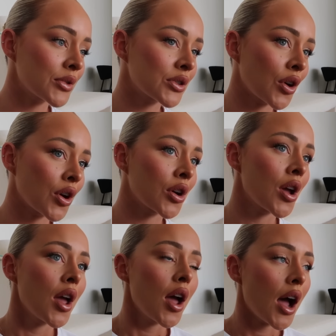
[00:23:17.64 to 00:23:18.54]
So
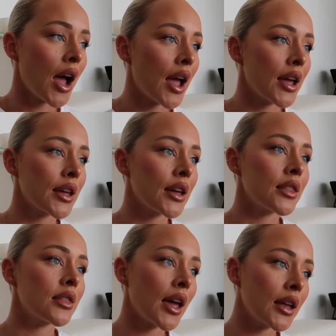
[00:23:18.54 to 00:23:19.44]

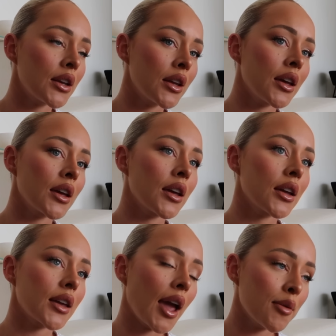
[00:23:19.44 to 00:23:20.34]
I then
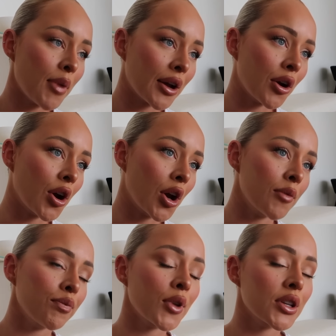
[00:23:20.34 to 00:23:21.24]
came back
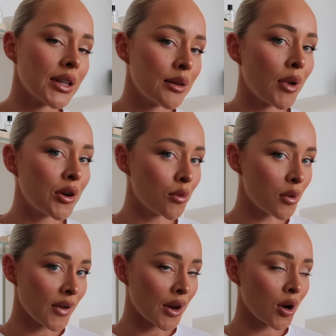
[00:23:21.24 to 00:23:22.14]
home because then my
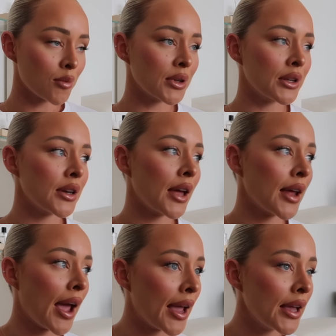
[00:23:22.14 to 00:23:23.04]
normal vet opened
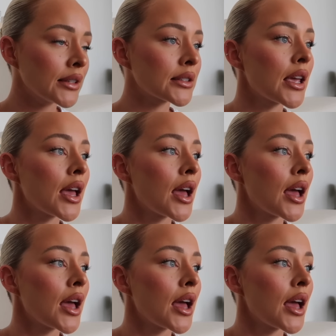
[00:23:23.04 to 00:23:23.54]
at 8,